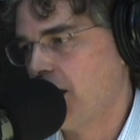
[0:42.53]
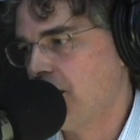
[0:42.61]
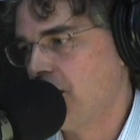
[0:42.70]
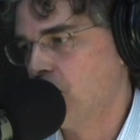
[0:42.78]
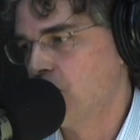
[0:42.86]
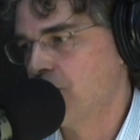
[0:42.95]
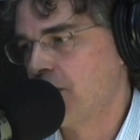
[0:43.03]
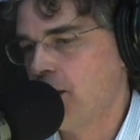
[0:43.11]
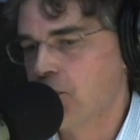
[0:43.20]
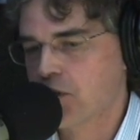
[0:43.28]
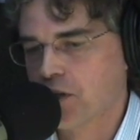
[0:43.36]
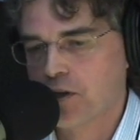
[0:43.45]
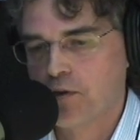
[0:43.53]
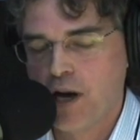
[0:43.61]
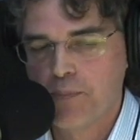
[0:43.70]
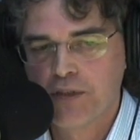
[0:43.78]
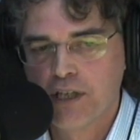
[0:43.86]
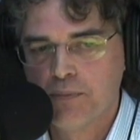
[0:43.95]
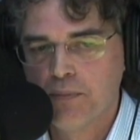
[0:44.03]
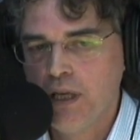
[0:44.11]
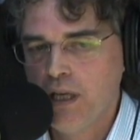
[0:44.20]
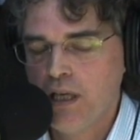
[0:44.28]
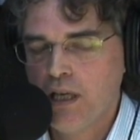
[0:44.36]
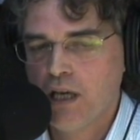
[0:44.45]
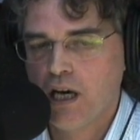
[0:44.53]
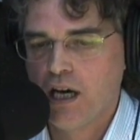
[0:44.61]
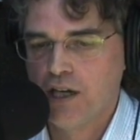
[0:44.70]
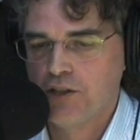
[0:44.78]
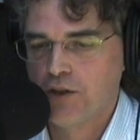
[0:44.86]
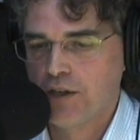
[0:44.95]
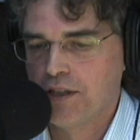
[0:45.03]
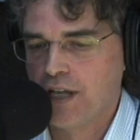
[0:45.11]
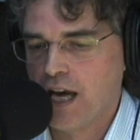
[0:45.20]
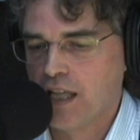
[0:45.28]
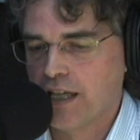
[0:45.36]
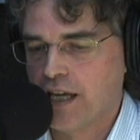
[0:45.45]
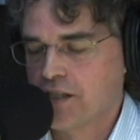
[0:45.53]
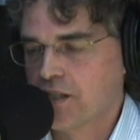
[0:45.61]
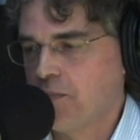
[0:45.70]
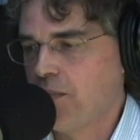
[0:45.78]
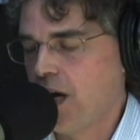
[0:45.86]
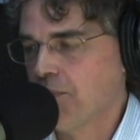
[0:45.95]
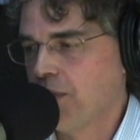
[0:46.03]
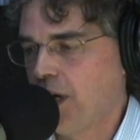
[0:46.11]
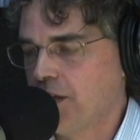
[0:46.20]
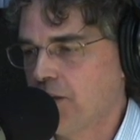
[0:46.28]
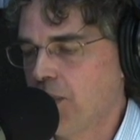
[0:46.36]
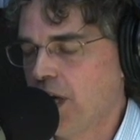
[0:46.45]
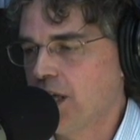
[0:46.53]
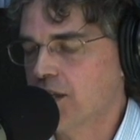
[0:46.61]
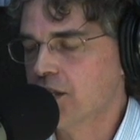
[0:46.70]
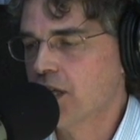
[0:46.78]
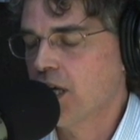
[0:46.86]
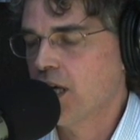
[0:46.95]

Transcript: And there were attempts to corrupt him during the Alaska pipeline debates,